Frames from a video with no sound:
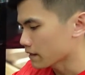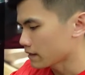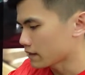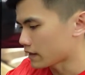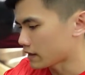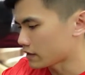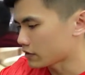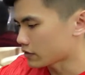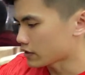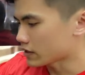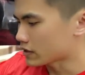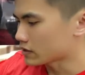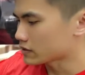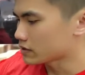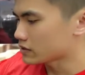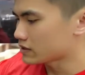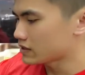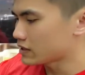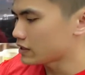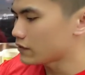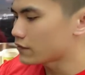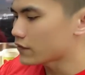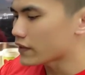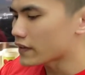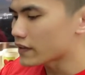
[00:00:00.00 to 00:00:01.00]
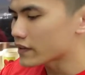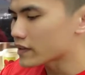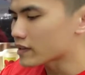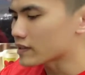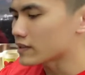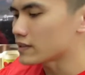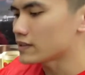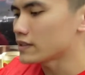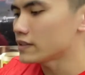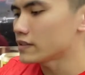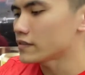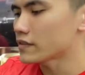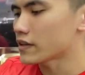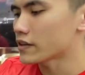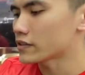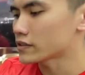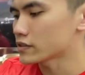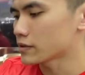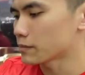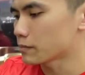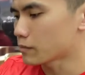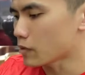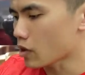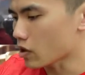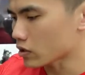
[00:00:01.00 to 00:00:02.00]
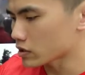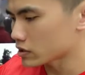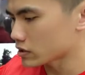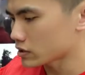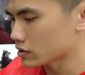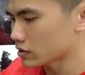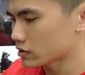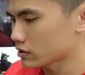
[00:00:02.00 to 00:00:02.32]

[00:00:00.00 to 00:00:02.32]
Then you can see very clearly there's a box.